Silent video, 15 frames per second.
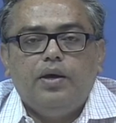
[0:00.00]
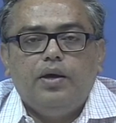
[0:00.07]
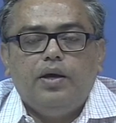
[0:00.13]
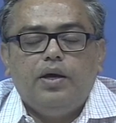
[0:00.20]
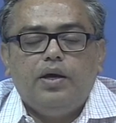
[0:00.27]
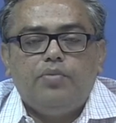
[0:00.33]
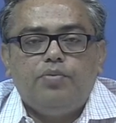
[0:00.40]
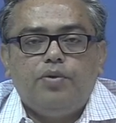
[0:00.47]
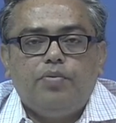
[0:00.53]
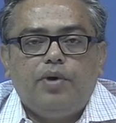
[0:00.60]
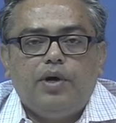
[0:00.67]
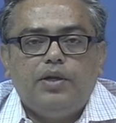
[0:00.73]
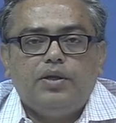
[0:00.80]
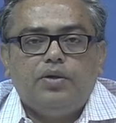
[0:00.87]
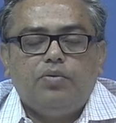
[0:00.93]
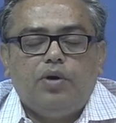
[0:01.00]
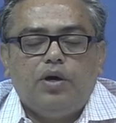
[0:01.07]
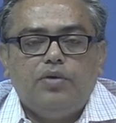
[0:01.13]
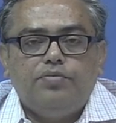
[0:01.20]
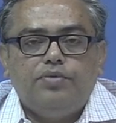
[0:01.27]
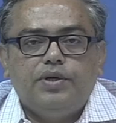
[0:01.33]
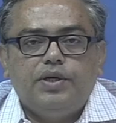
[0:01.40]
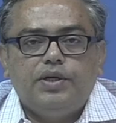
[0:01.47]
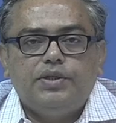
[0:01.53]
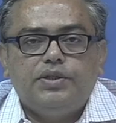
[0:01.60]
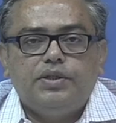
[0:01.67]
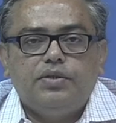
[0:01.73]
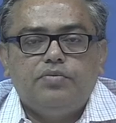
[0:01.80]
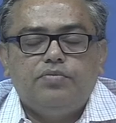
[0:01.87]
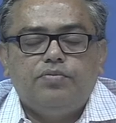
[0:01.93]
It provides the
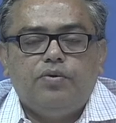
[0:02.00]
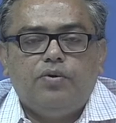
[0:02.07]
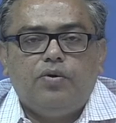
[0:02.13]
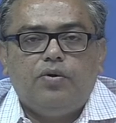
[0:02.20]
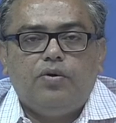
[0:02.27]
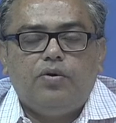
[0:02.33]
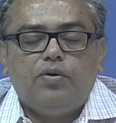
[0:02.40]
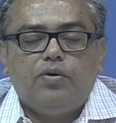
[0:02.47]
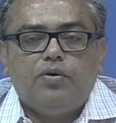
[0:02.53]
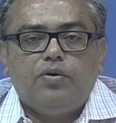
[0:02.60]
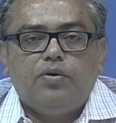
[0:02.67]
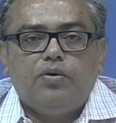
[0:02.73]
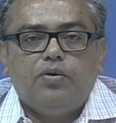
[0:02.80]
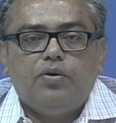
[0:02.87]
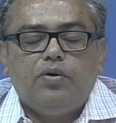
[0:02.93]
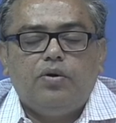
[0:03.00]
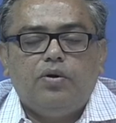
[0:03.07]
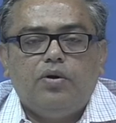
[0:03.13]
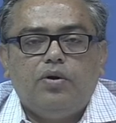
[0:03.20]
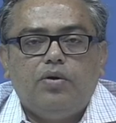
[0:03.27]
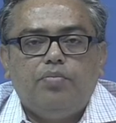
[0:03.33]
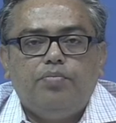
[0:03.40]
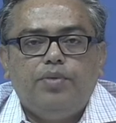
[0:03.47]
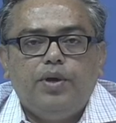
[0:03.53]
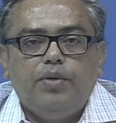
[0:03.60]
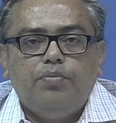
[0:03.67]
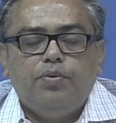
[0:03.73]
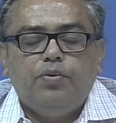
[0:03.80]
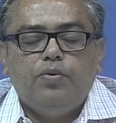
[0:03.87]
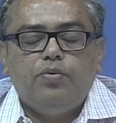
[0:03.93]
qualification for
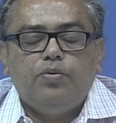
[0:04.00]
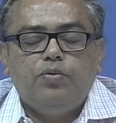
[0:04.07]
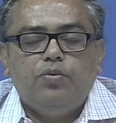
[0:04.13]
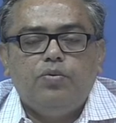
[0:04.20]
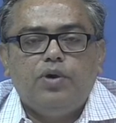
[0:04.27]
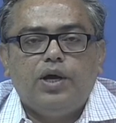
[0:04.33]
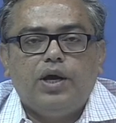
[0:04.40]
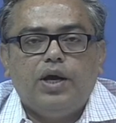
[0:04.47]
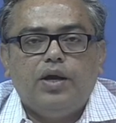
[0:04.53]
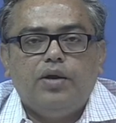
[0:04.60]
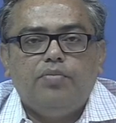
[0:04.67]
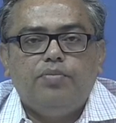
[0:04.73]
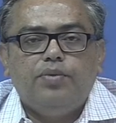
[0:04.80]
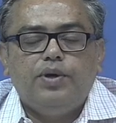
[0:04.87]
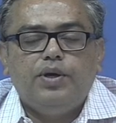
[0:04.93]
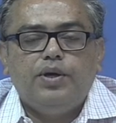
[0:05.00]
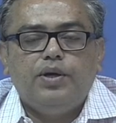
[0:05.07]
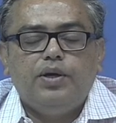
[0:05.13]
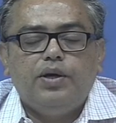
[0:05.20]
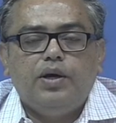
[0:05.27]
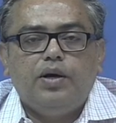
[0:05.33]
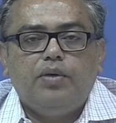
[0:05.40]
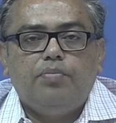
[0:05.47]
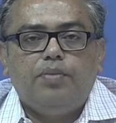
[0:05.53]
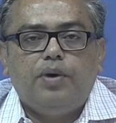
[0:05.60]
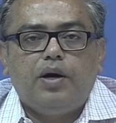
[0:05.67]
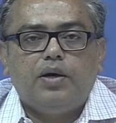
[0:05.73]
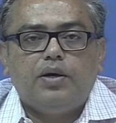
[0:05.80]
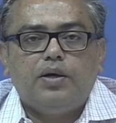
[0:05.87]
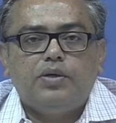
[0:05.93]
people who can be
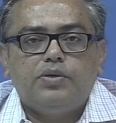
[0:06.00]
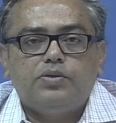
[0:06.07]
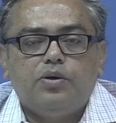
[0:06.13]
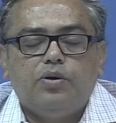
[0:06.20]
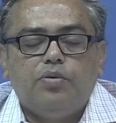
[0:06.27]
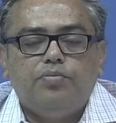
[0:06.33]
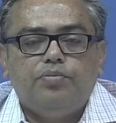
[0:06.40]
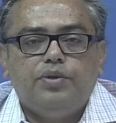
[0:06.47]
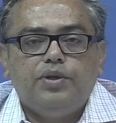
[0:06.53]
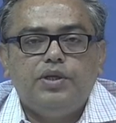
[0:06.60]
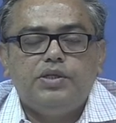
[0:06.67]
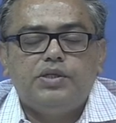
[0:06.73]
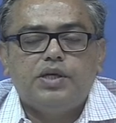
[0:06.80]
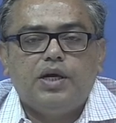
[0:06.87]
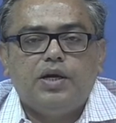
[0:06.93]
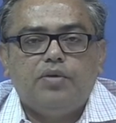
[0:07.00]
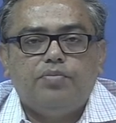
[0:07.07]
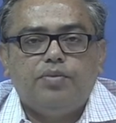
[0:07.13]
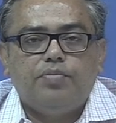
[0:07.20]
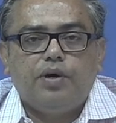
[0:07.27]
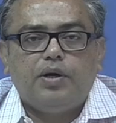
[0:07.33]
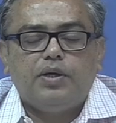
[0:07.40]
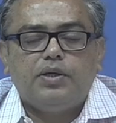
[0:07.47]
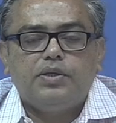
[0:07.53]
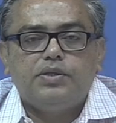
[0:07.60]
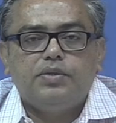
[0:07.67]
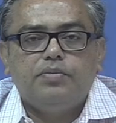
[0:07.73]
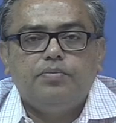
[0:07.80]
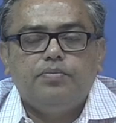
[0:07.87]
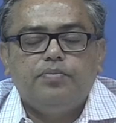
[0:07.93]
partners of this kind of a partnership.